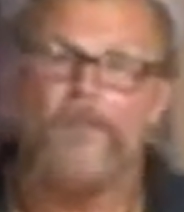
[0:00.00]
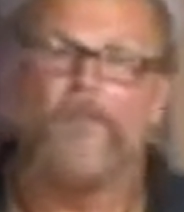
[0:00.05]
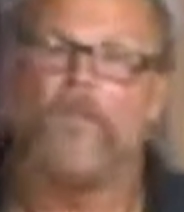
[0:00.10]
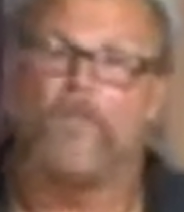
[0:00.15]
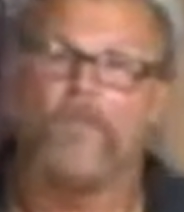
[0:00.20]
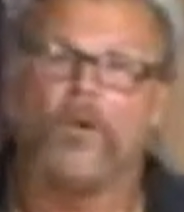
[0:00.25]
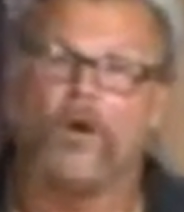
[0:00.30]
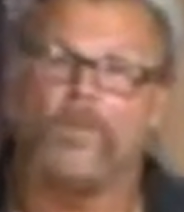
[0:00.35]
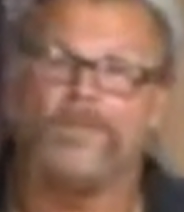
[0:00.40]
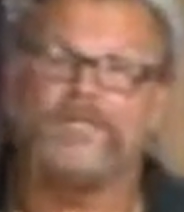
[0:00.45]

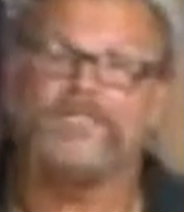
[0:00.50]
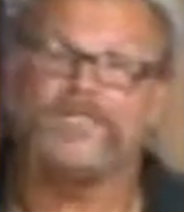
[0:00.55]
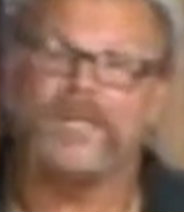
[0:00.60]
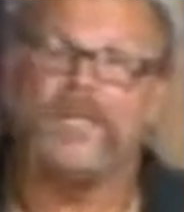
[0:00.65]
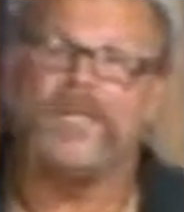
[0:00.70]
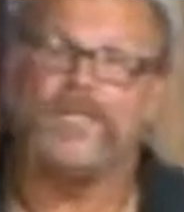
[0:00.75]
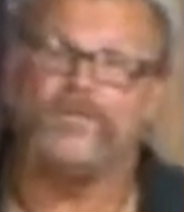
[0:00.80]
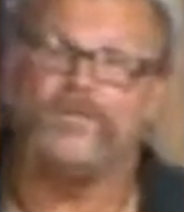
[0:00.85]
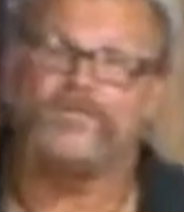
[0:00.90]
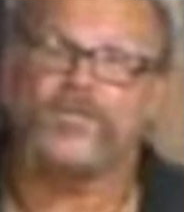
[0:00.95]
M- Mormons
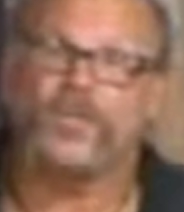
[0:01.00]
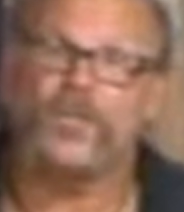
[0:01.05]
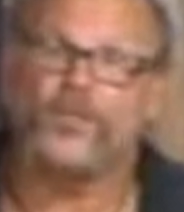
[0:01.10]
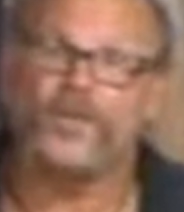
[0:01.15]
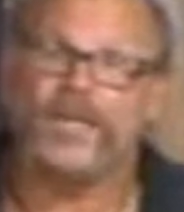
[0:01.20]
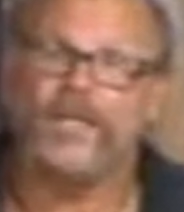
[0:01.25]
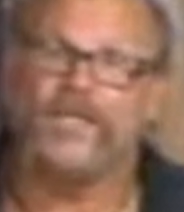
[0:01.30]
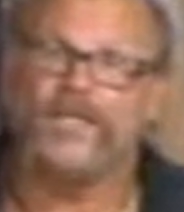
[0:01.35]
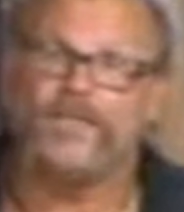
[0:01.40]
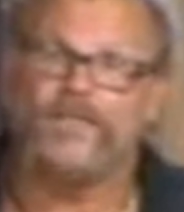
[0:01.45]
say he was a
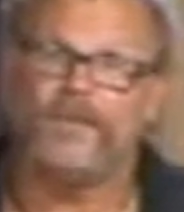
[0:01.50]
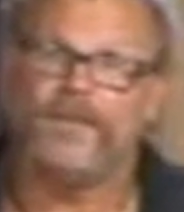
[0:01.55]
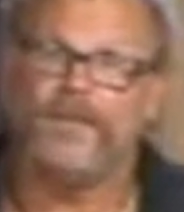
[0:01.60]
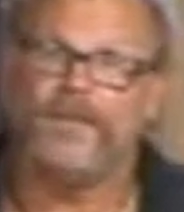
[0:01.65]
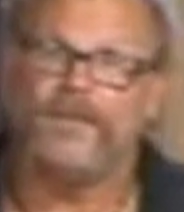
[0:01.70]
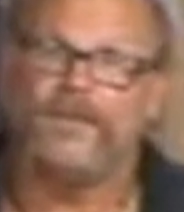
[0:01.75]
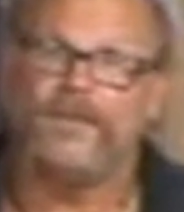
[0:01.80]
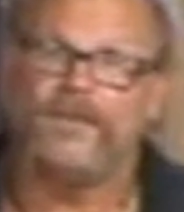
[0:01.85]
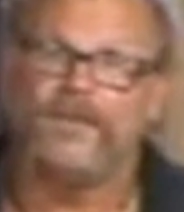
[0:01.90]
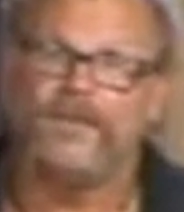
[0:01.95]
created
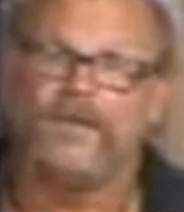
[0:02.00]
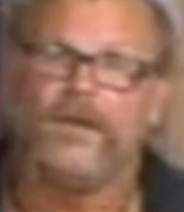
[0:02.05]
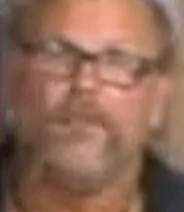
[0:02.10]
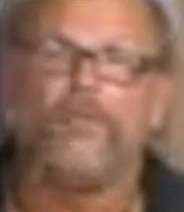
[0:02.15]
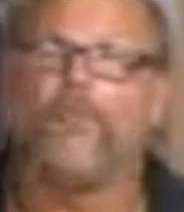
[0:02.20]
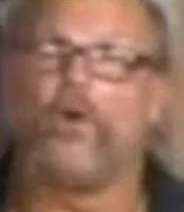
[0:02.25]
being.